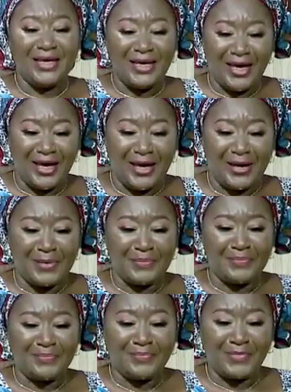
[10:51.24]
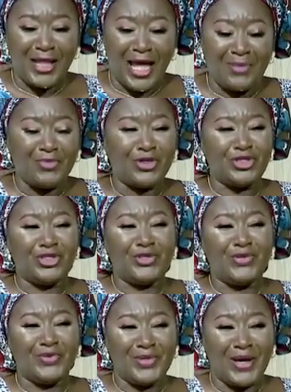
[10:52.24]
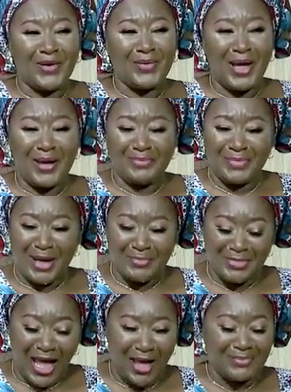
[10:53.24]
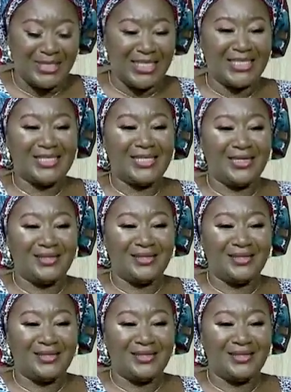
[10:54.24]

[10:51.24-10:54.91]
I'm watching you now. I'm listening,